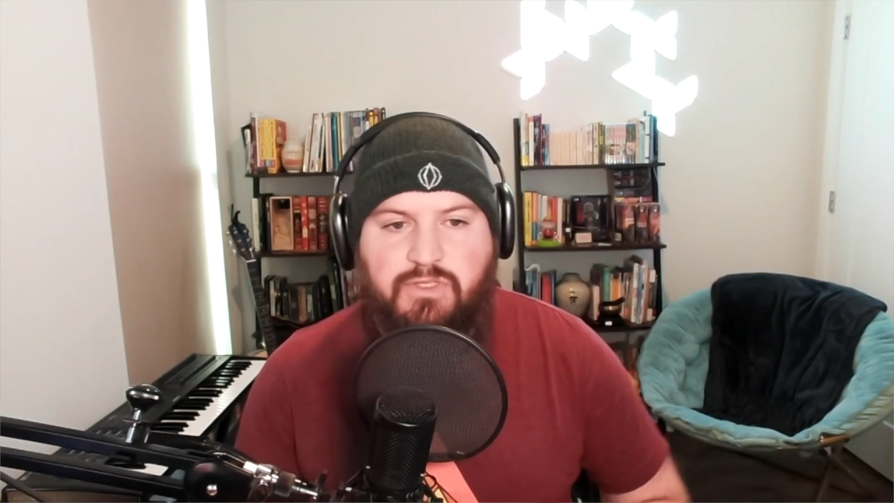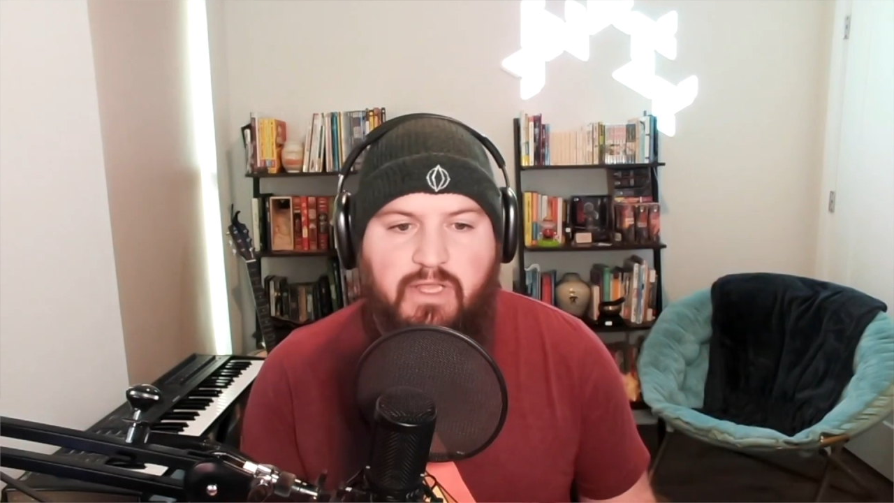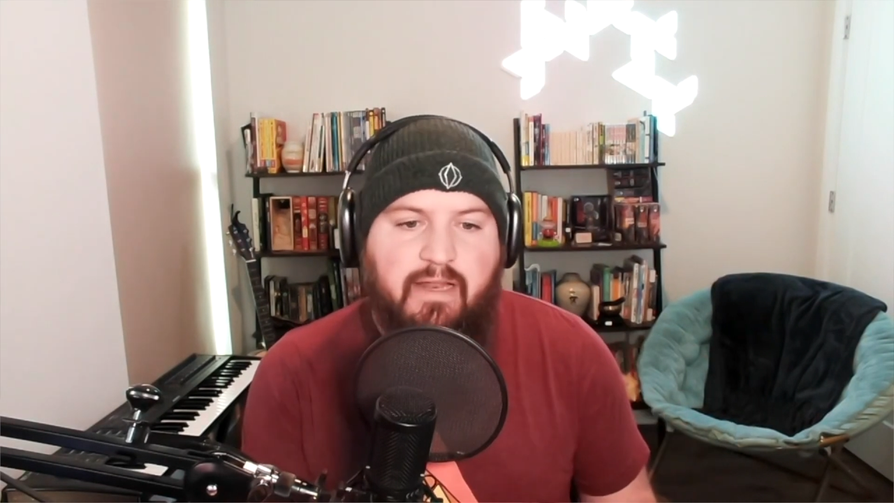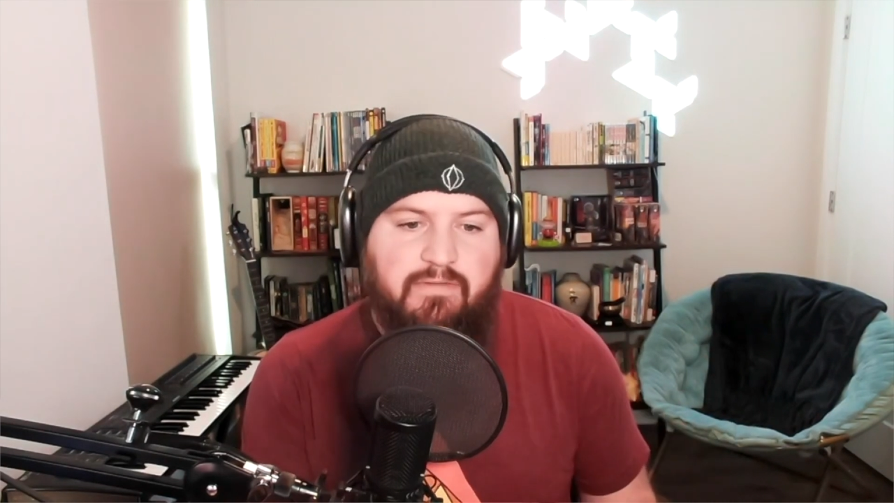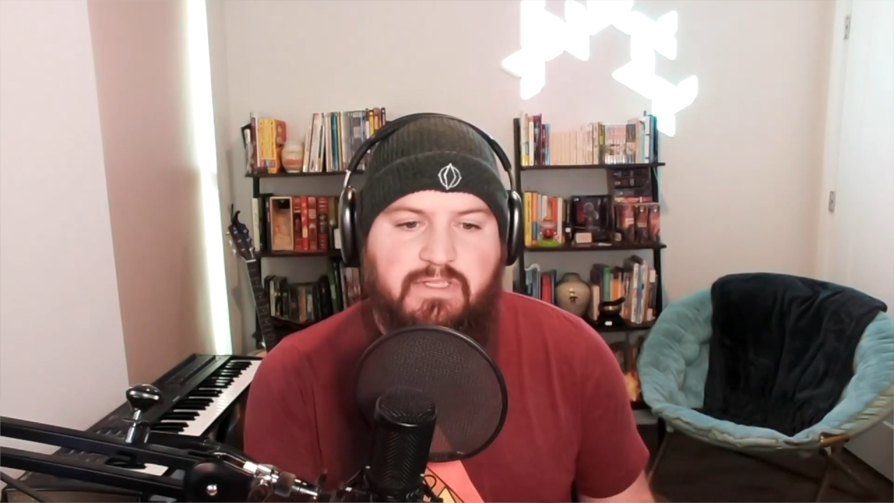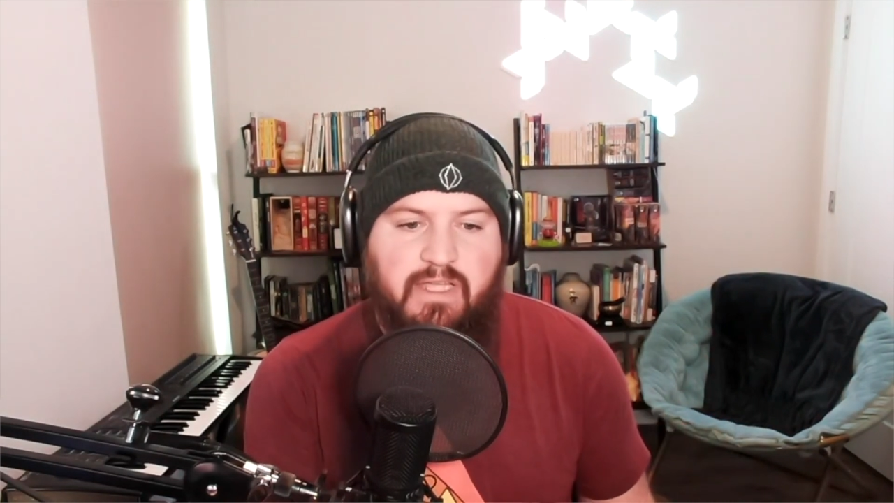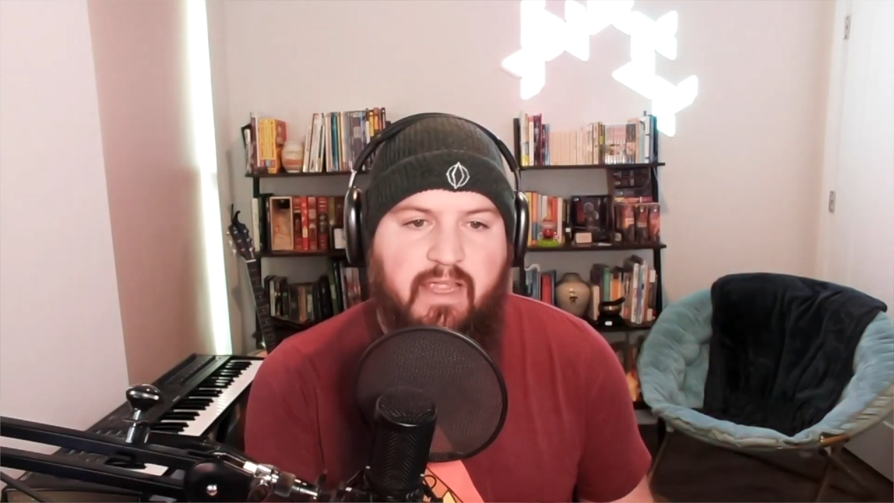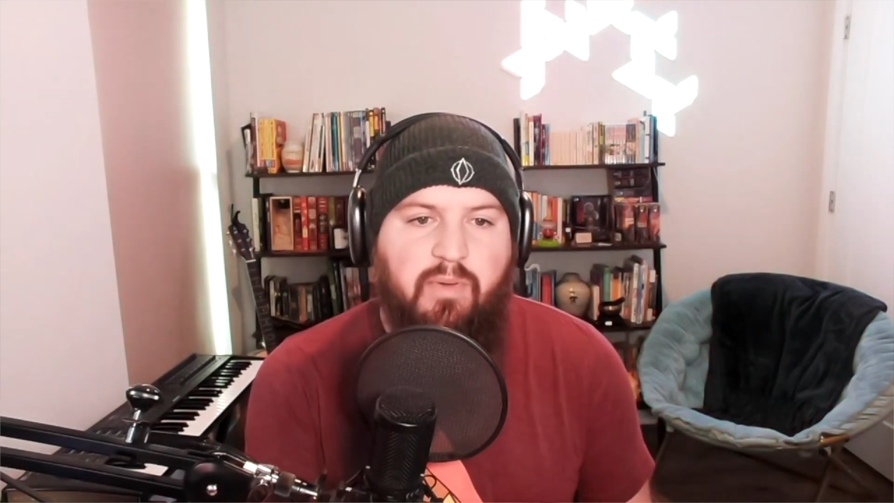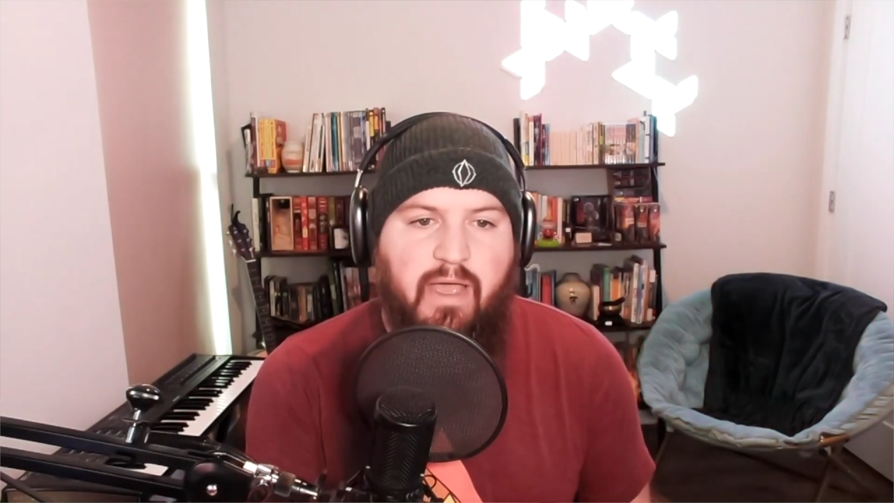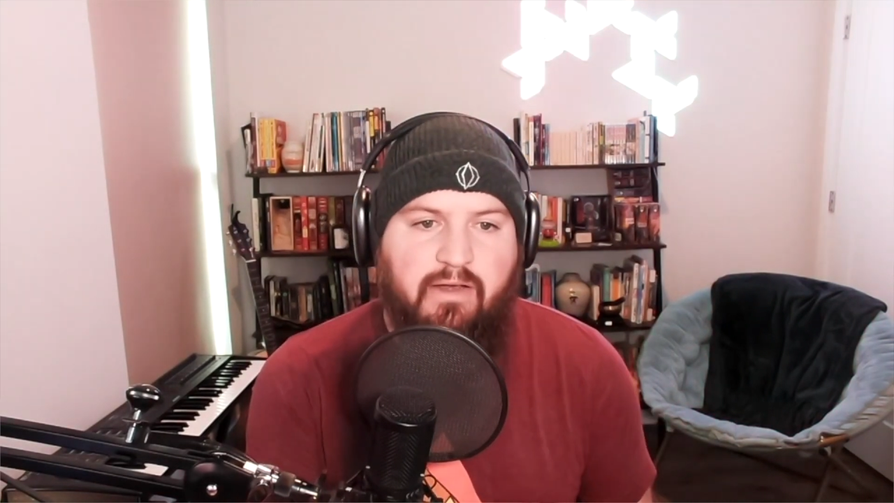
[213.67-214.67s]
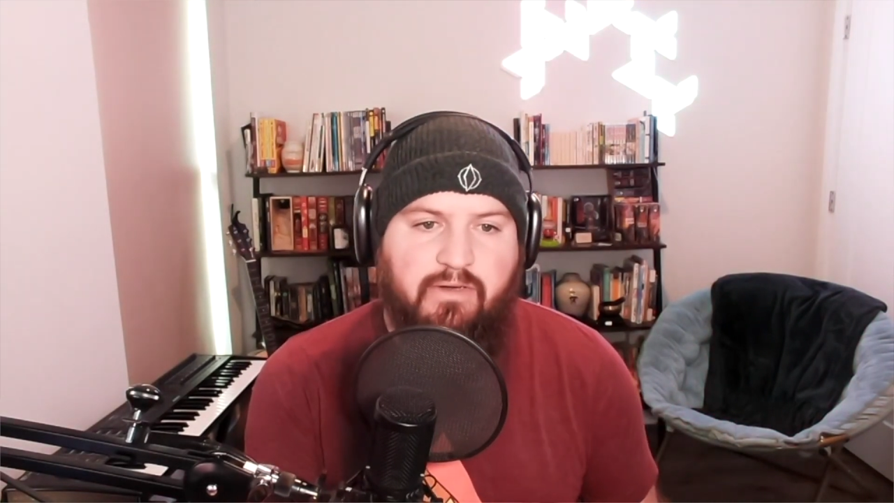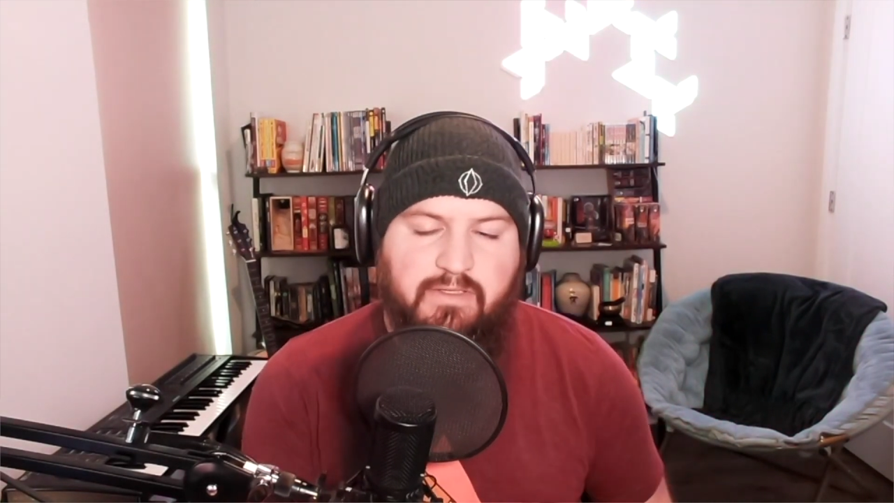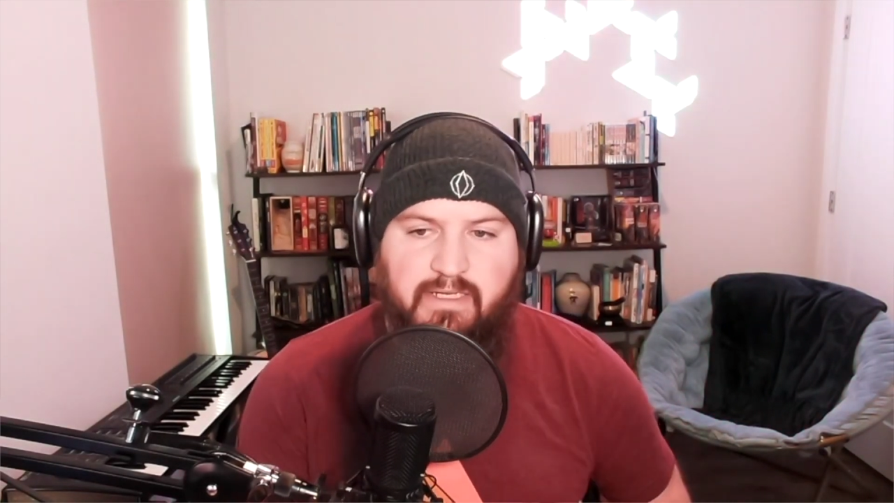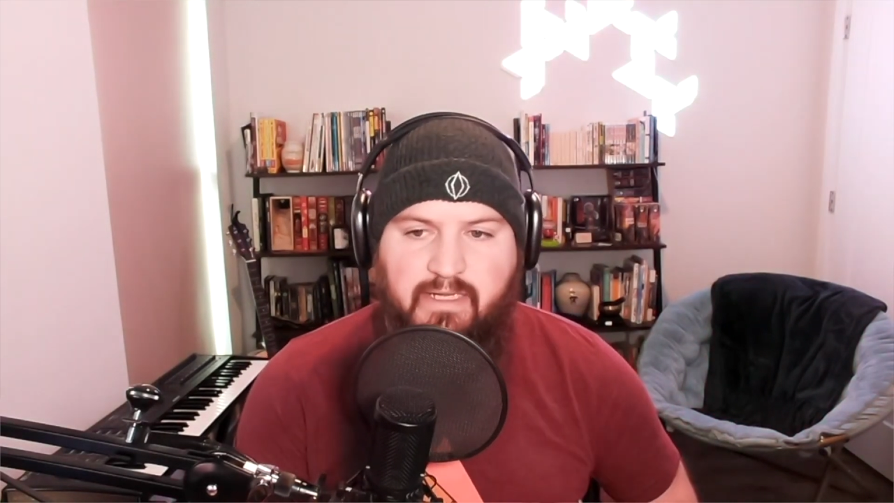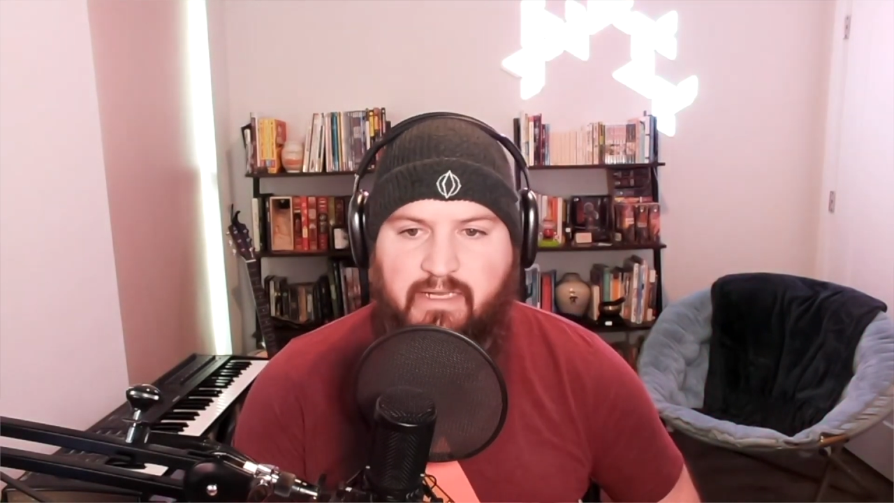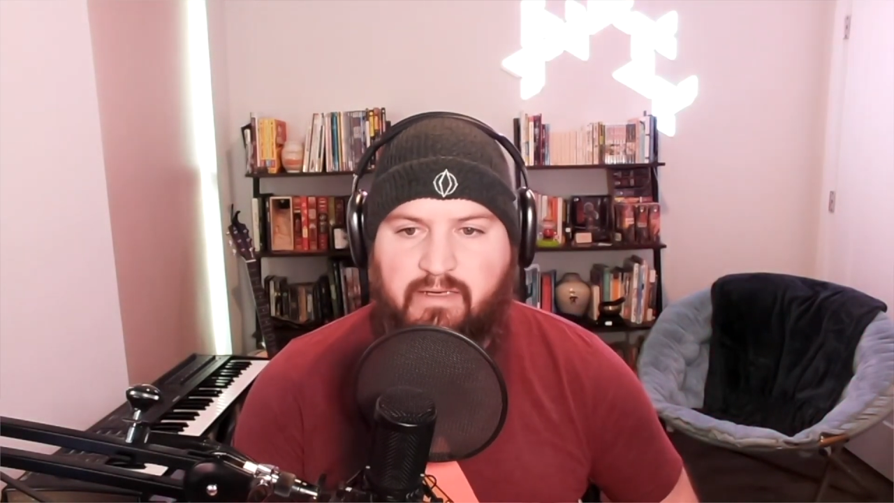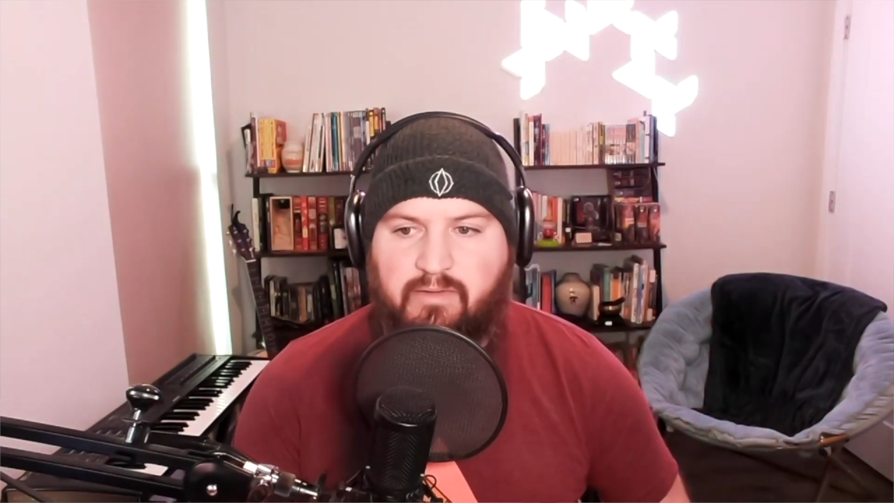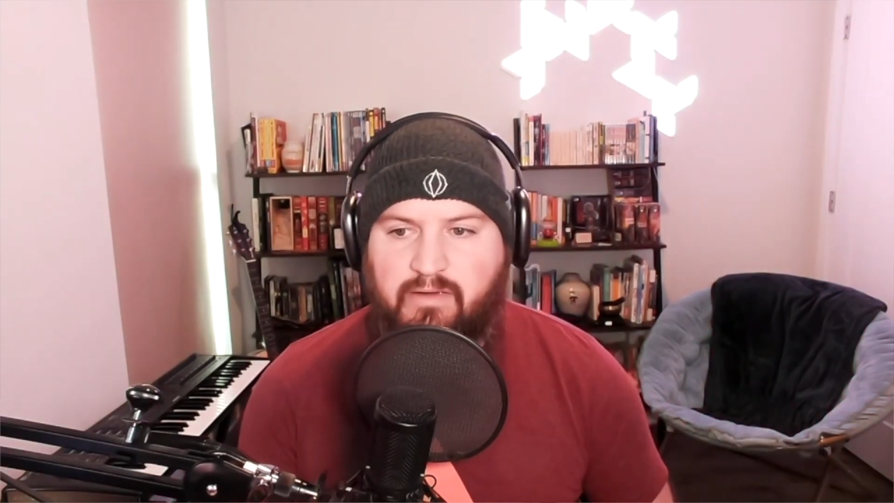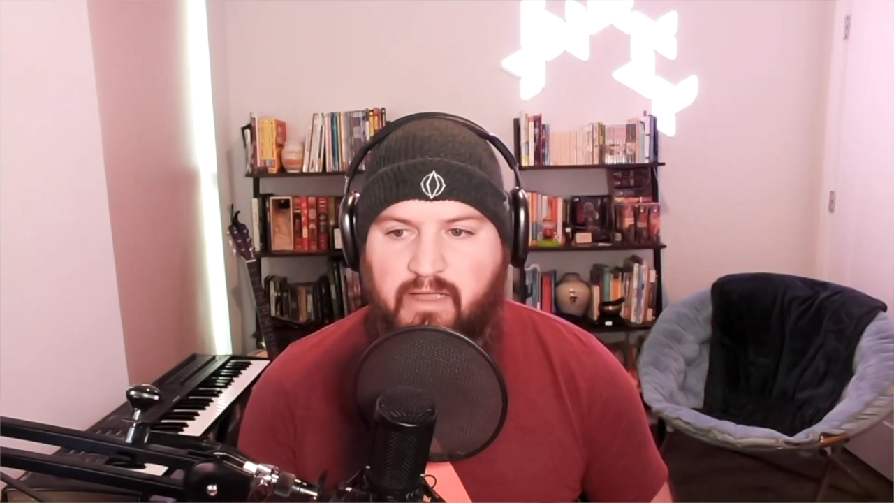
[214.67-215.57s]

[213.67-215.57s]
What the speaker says: a lot of design patterns that it